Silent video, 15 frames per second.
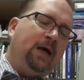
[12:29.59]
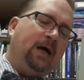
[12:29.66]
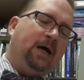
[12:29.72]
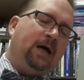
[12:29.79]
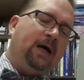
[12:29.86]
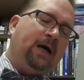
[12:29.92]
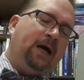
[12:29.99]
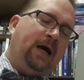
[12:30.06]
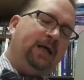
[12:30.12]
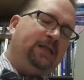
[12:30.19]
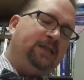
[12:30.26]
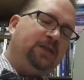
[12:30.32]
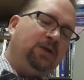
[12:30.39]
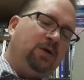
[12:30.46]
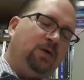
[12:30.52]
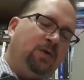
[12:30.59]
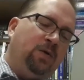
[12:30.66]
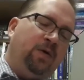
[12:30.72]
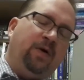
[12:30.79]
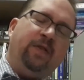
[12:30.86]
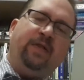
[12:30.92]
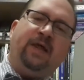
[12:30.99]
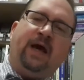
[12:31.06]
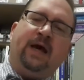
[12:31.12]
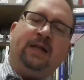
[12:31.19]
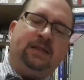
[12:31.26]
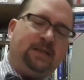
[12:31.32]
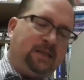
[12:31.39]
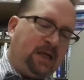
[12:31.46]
And so that's